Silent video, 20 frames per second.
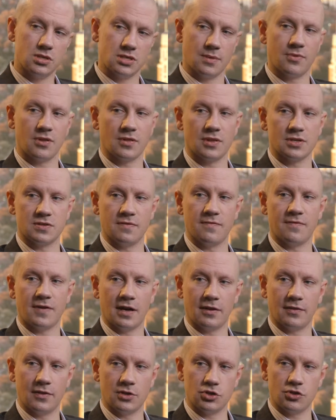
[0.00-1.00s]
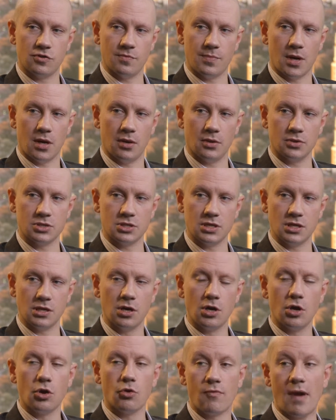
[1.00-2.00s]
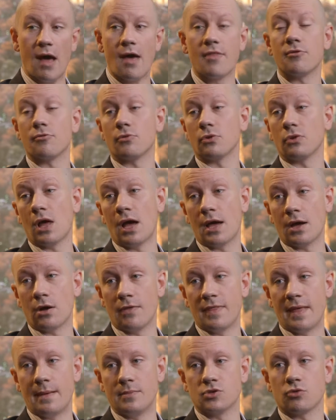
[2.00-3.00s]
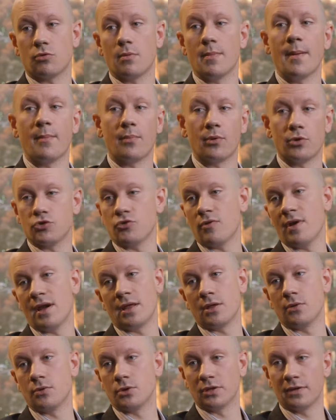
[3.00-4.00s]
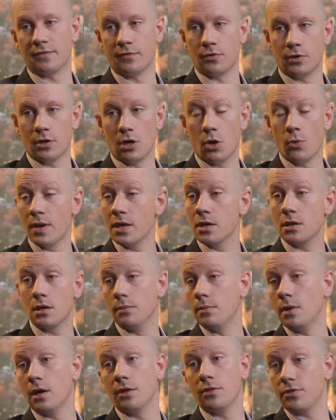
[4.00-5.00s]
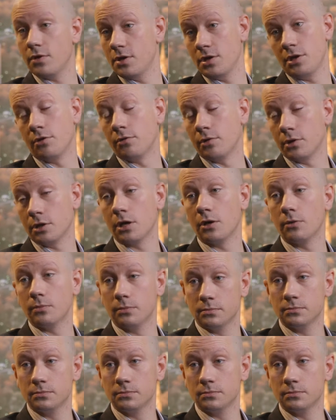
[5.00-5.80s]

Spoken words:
something that's in violation of policy, rather than relying on them to remember a training you delivered a week, a month, a year ago.